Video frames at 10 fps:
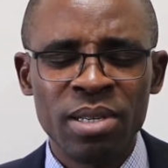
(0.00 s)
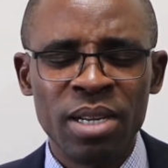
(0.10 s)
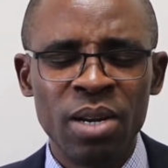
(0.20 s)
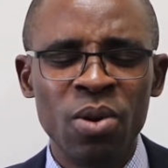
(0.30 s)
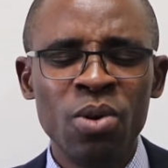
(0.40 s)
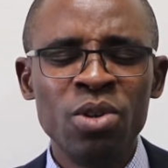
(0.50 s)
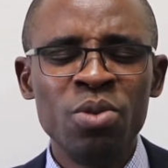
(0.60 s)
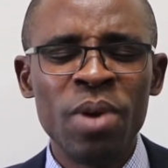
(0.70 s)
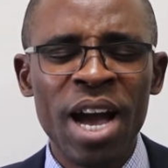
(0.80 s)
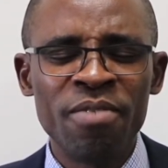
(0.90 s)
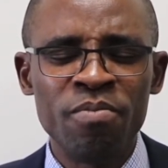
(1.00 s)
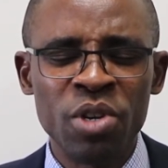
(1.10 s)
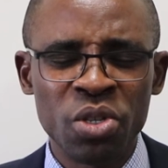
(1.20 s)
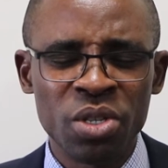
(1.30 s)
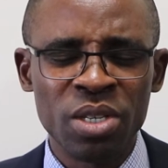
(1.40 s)
that Lord, you will have
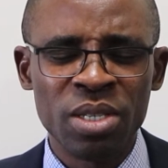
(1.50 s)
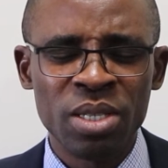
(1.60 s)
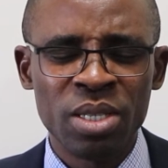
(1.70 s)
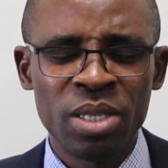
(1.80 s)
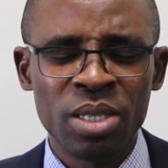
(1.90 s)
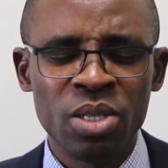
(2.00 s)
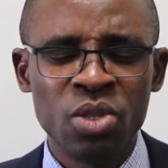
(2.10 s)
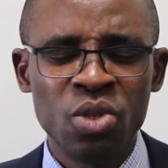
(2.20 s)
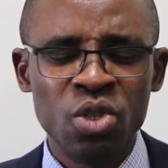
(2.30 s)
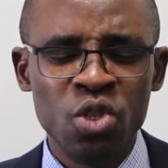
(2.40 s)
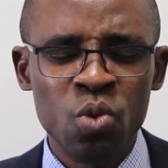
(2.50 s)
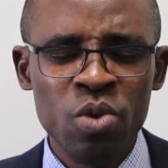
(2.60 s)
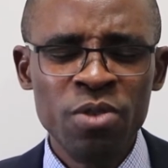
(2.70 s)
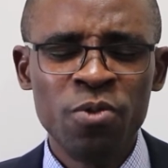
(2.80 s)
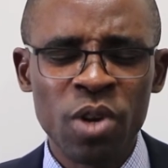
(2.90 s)
mercy, you
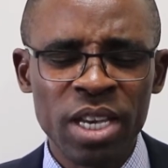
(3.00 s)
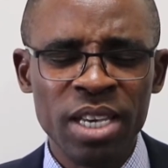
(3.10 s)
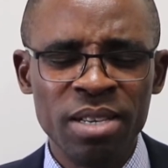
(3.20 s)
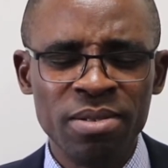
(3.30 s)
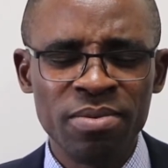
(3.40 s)
will forgive,